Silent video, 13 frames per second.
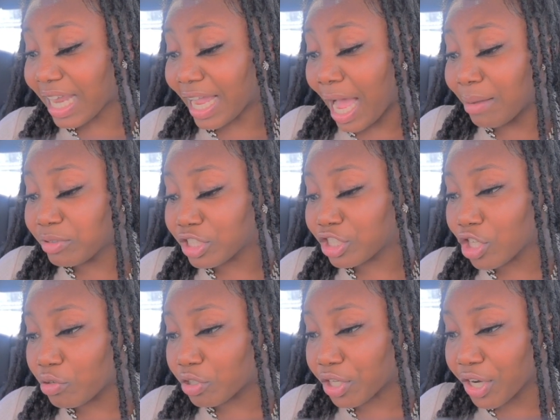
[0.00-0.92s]
Like I'm just
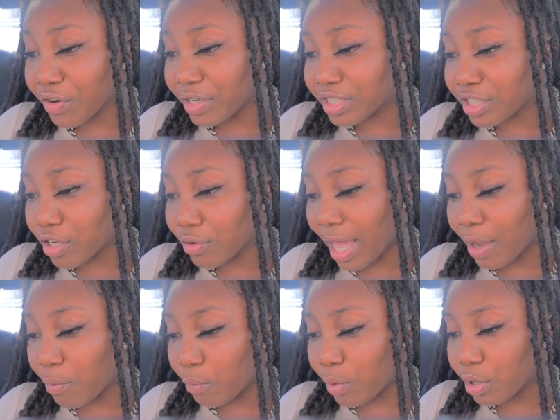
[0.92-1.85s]
so curious to know
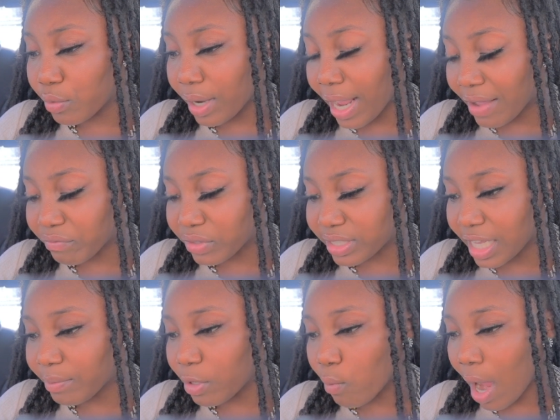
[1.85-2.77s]
like what do they have to say to me?